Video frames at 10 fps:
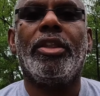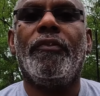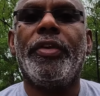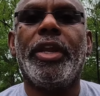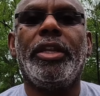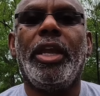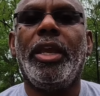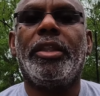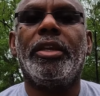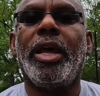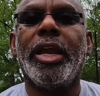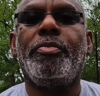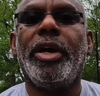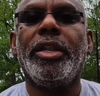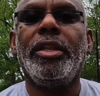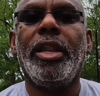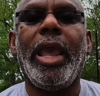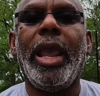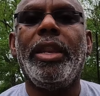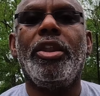don't forget to hit the like button
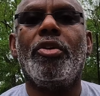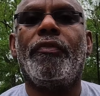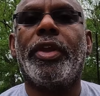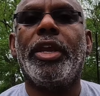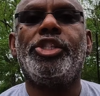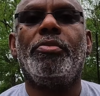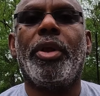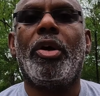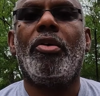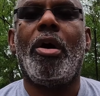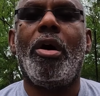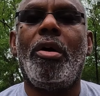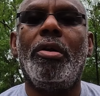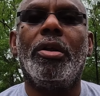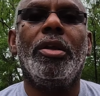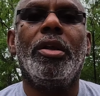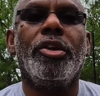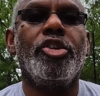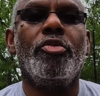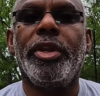and the notification bell all.
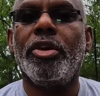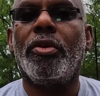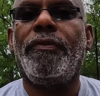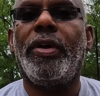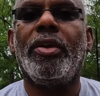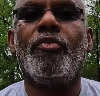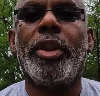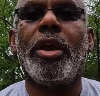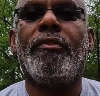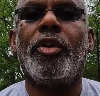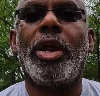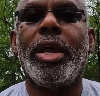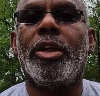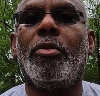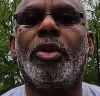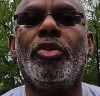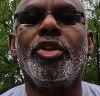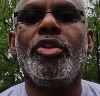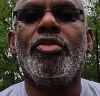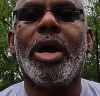You'll be notified whenever I
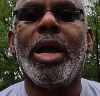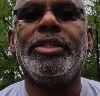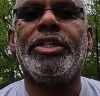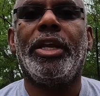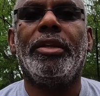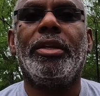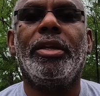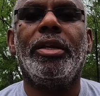upload new content.